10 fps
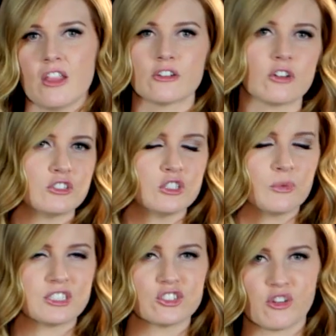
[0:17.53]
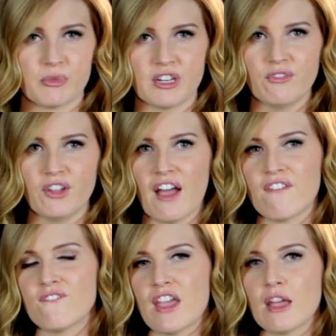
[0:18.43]
The Trojan was distributed via
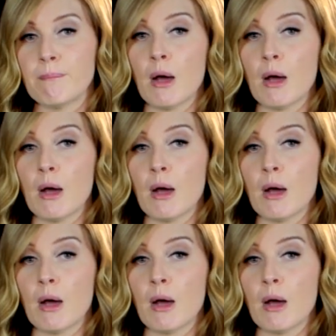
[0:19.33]
a fake